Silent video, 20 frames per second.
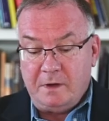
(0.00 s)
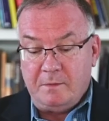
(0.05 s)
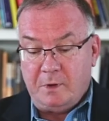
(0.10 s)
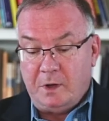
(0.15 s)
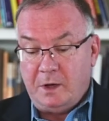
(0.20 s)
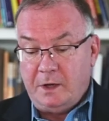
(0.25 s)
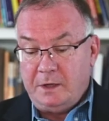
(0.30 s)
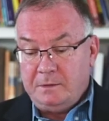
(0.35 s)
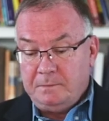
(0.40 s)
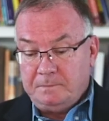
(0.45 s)
friend of
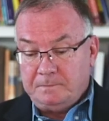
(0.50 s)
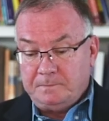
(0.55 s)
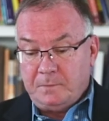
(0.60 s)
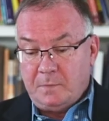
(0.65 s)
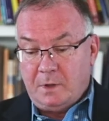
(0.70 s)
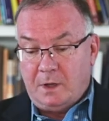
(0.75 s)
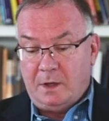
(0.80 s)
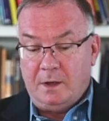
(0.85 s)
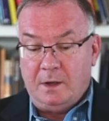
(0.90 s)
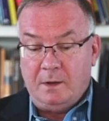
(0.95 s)
mine,
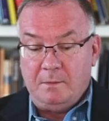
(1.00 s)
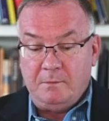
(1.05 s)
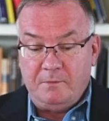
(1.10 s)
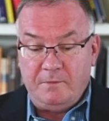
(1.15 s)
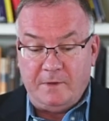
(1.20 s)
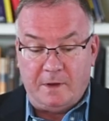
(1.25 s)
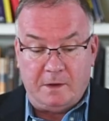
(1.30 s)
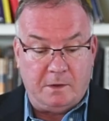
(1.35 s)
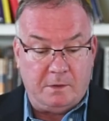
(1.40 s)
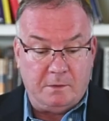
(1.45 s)
um,
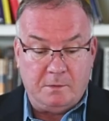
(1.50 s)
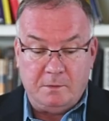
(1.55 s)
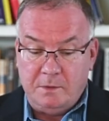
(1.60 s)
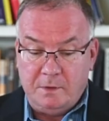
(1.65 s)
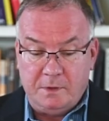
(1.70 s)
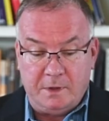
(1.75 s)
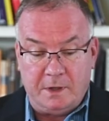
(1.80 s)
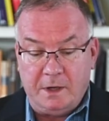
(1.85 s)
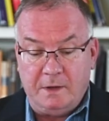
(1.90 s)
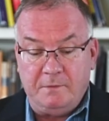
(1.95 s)

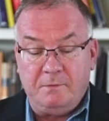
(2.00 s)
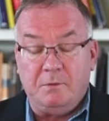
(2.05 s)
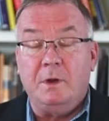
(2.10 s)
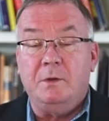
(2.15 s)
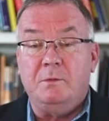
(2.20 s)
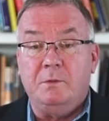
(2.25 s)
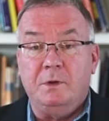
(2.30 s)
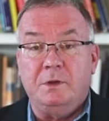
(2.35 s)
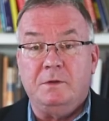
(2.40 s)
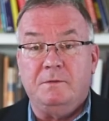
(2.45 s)
fellow that I've
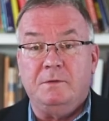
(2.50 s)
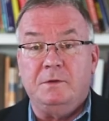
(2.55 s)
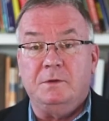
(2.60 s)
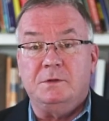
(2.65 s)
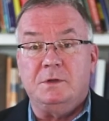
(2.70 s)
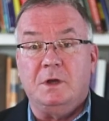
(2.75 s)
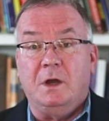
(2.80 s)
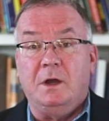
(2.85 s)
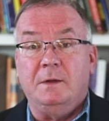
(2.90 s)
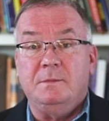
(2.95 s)
run with a
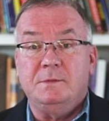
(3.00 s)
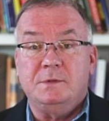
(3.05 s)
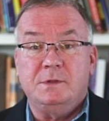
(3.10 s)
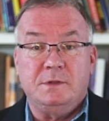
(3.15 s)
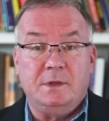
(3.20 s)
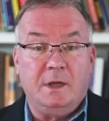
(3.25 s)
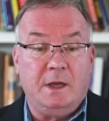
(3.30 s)
few times,